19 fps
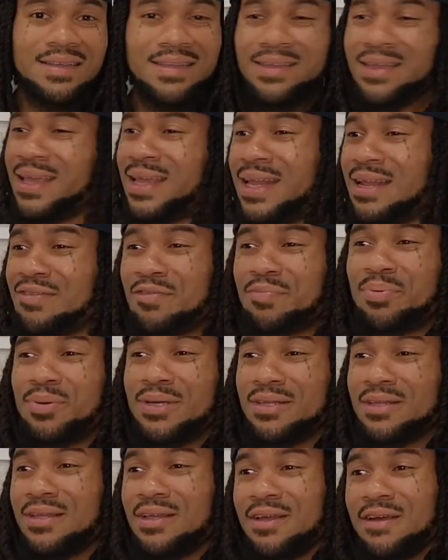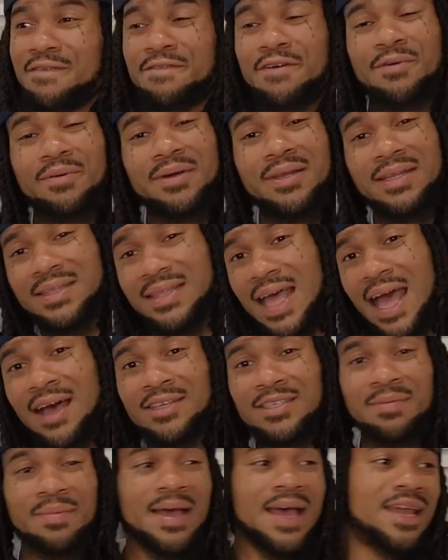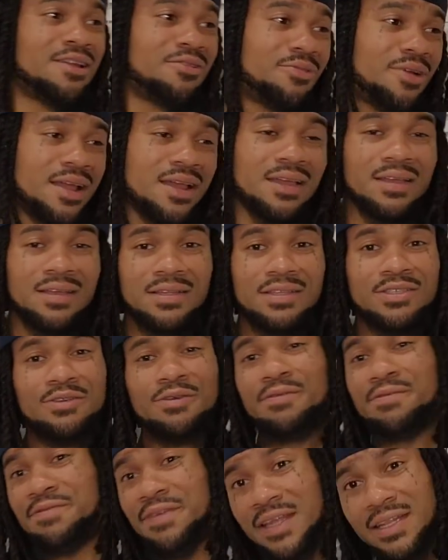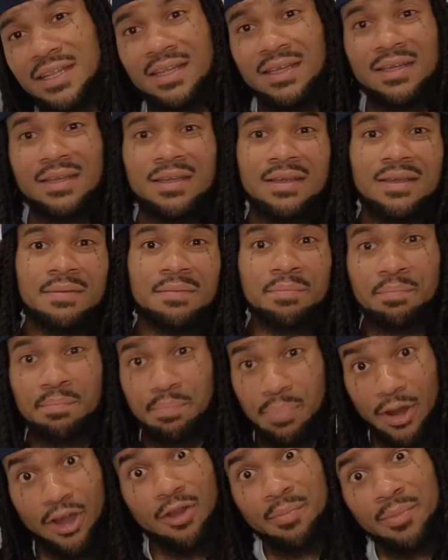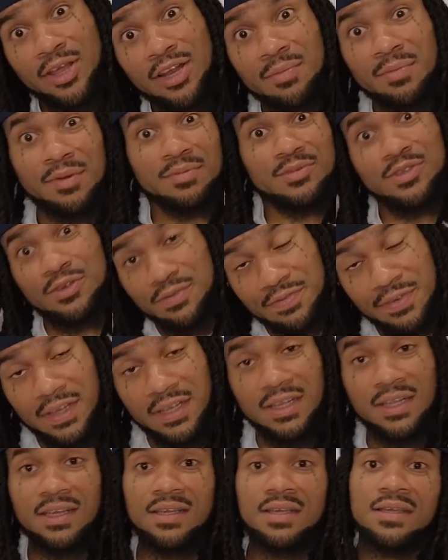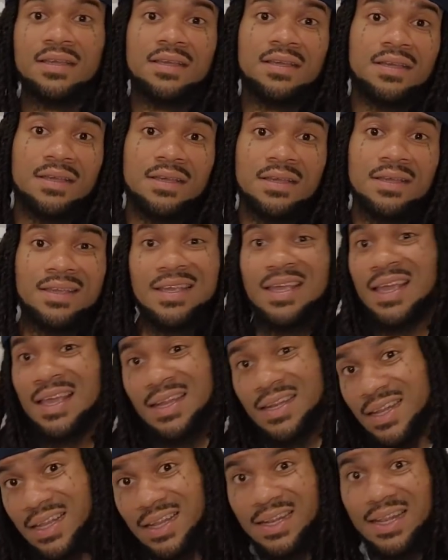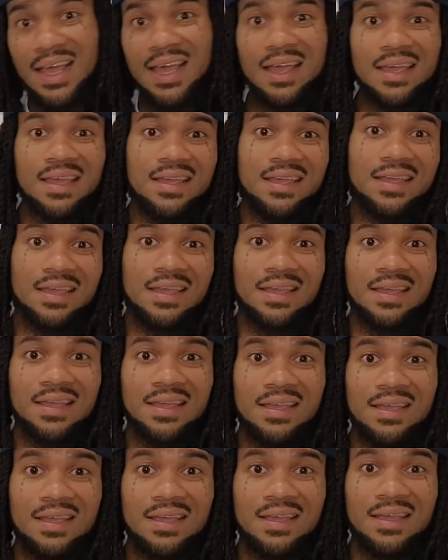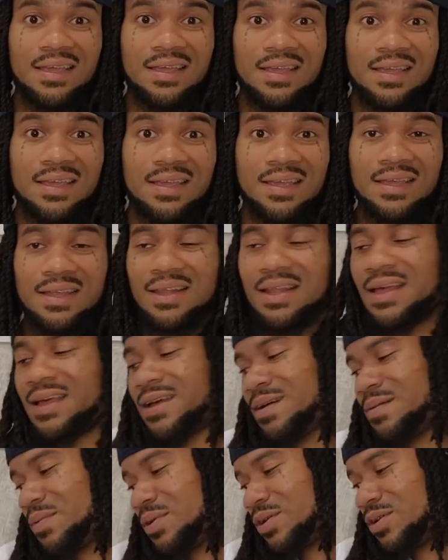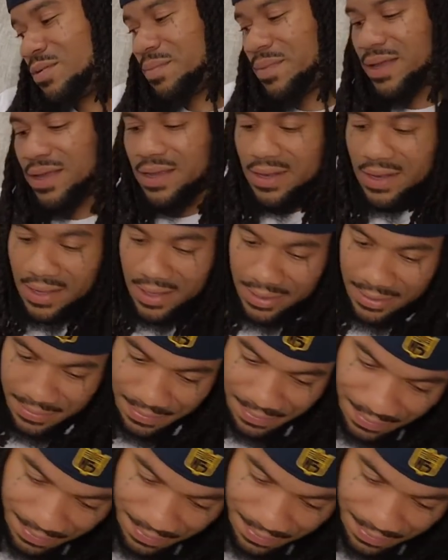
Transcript: You ain't even put 400,000 behind a record, 250, bare minimum 250. You ain't did that. Like, come on, man. Like,